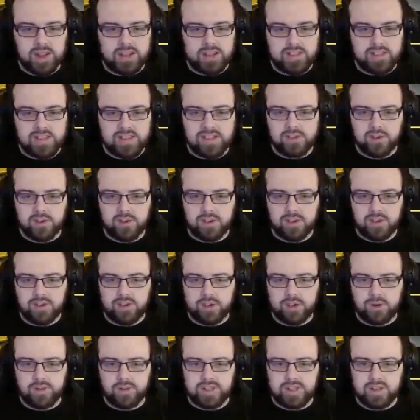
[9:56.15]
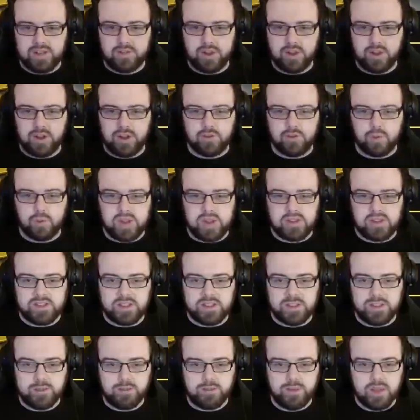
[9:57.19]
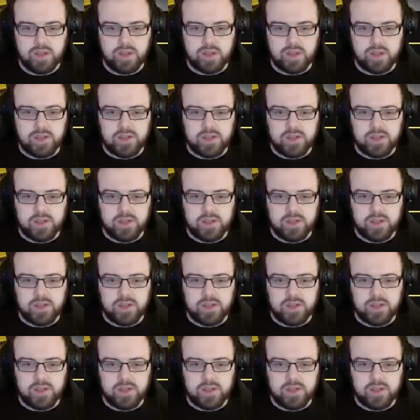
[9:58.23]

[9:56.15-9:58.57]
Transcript: Like I said, your controls have a lot of weight to them.